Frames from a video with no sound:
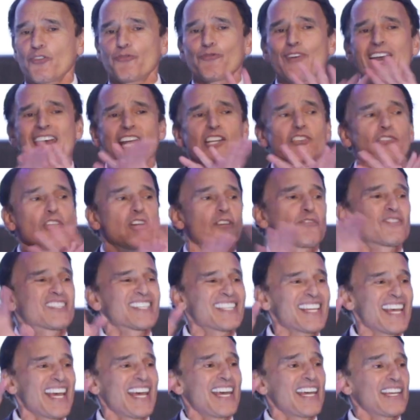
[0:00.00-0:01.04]
a factor of
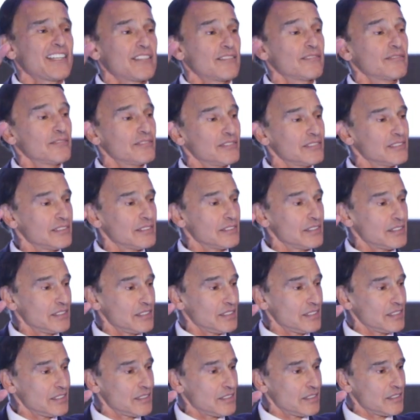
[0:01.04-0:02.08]
10
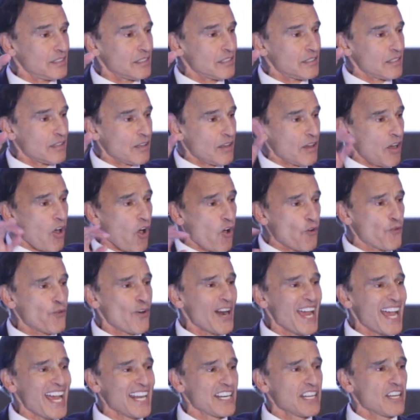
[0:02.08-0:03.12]
over
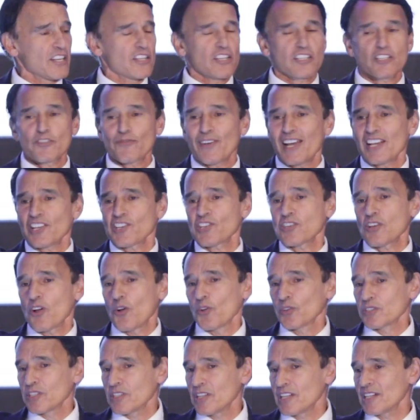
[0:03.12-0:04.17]
any other device
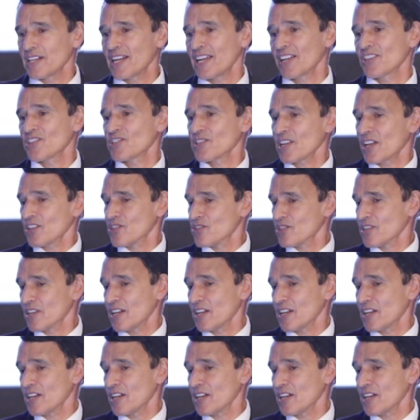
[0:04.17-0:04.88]
sold in the United States